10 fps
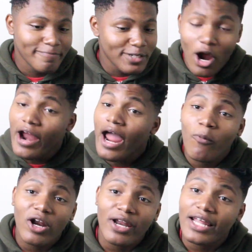sorry I
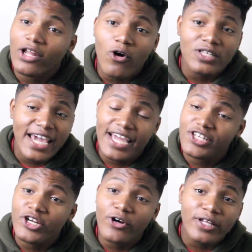went on that long
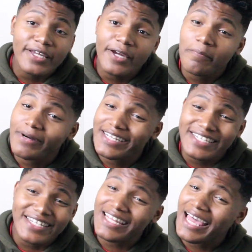tangent earlier, but
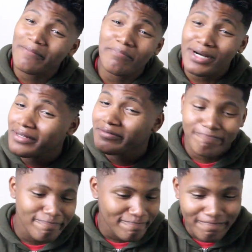it's just like, bruh,
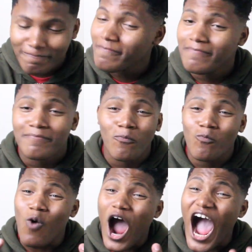
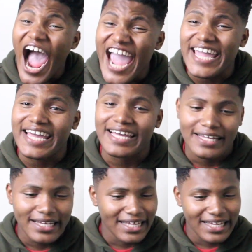why?
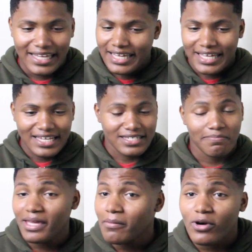It's
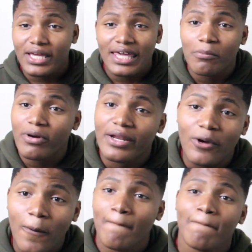been your boy
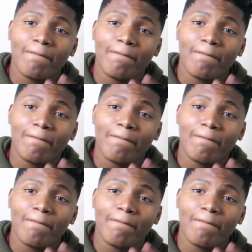Kvngbrando.